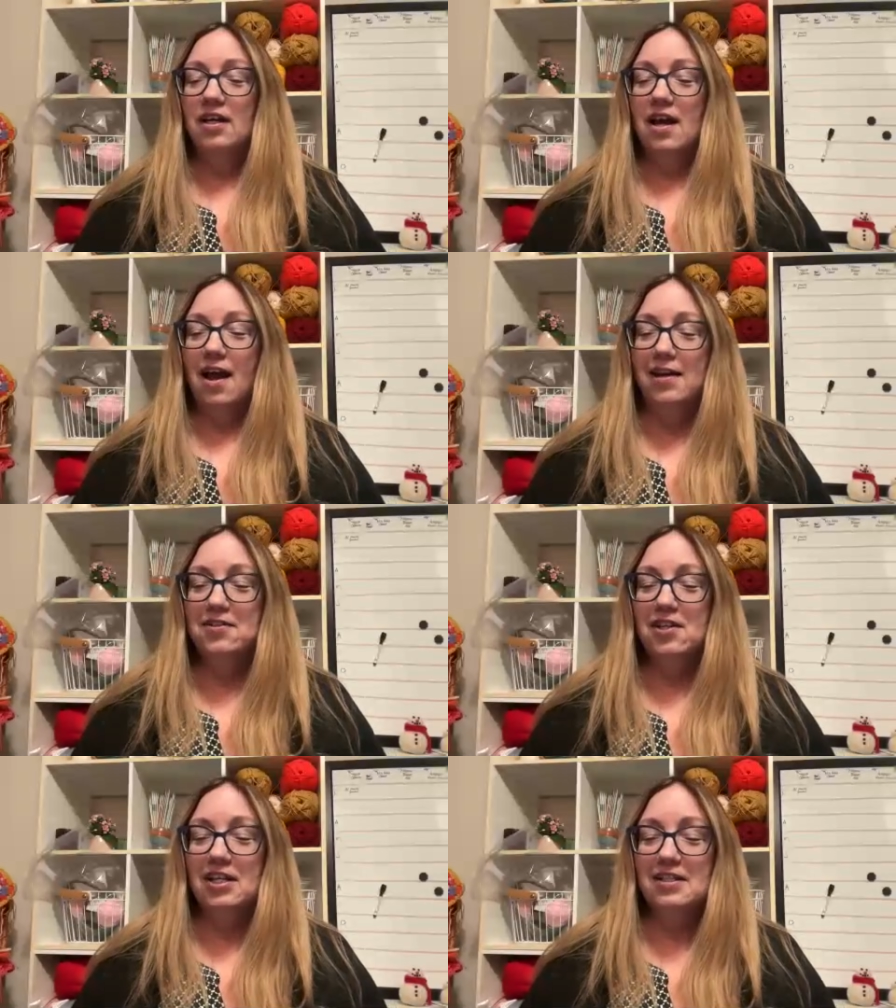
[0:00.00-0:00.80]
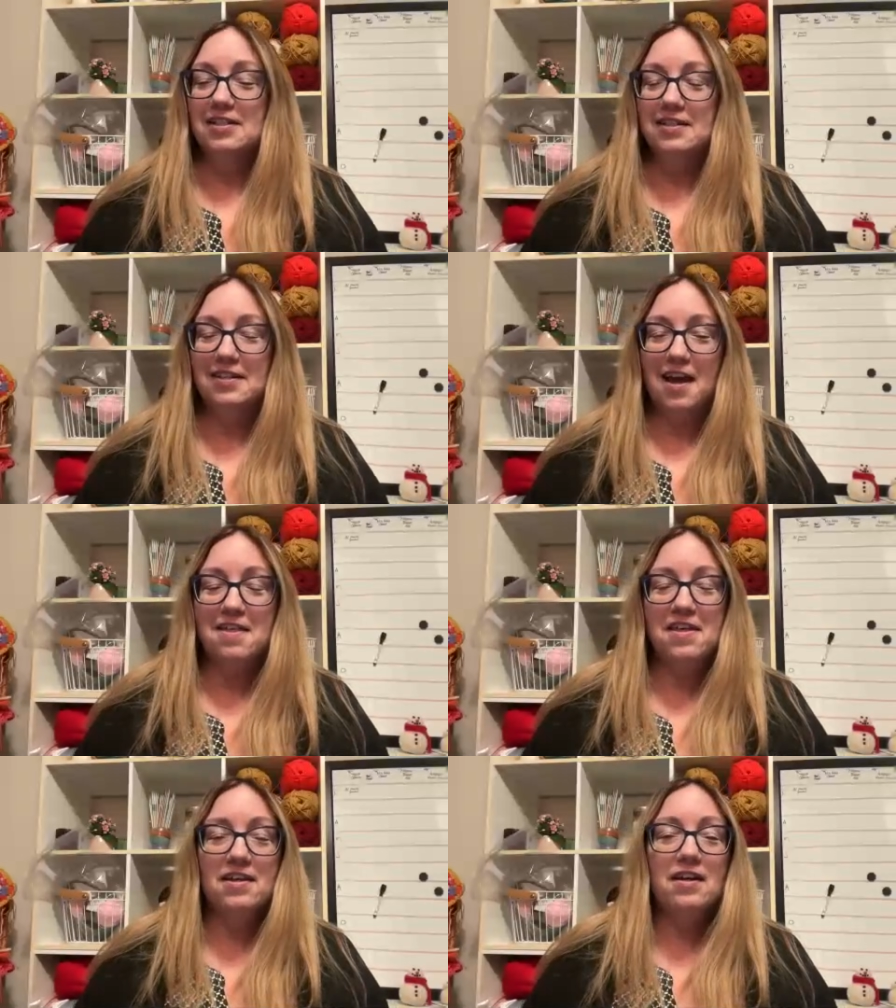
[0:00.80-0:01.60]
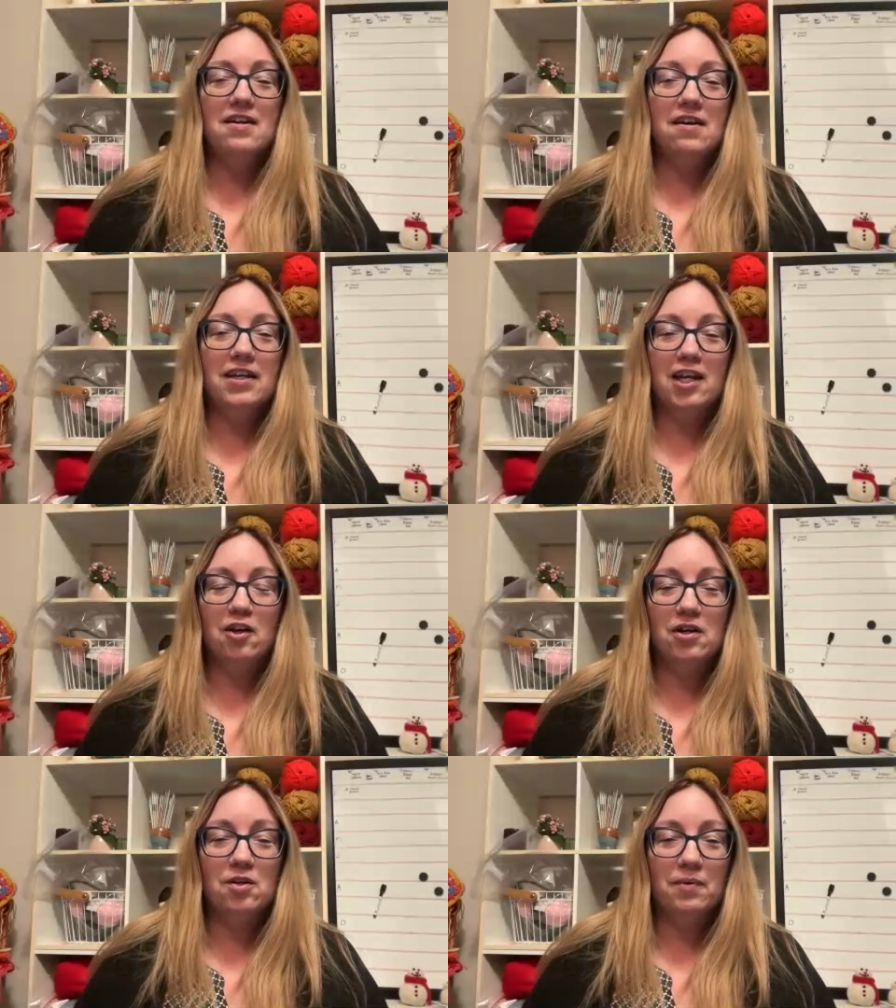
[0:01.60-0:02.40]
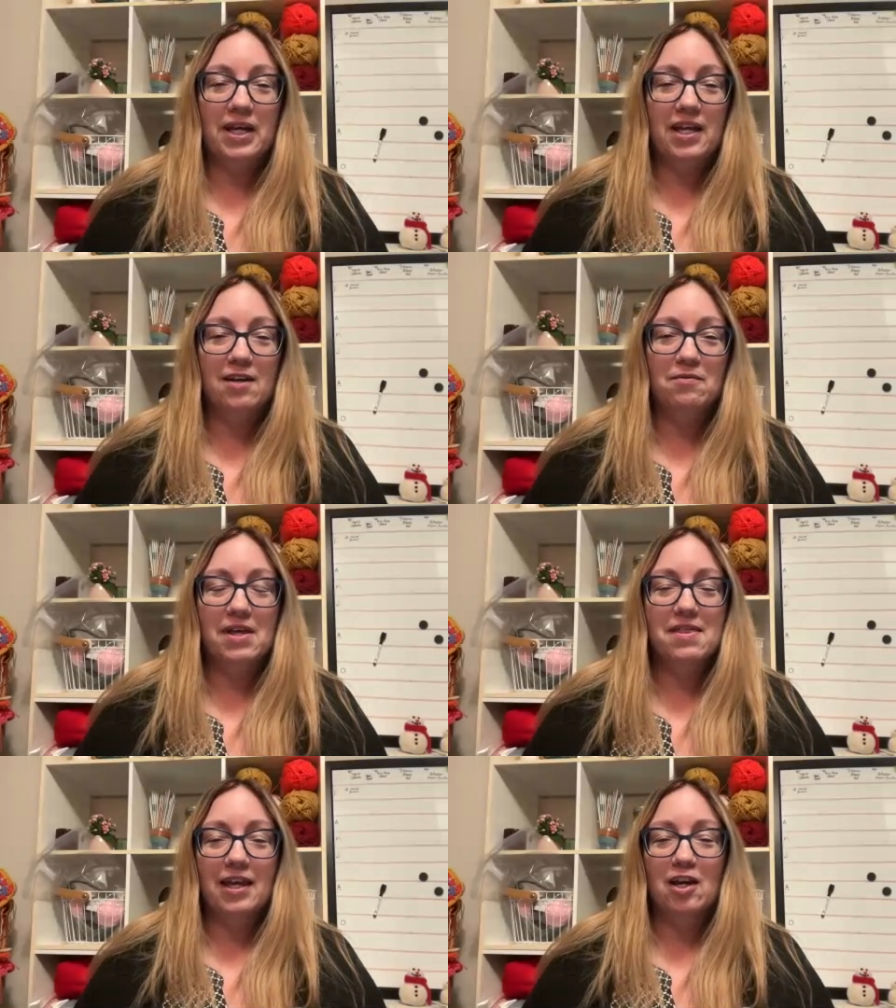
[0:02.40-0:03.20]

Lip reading: I think I got carried away with like,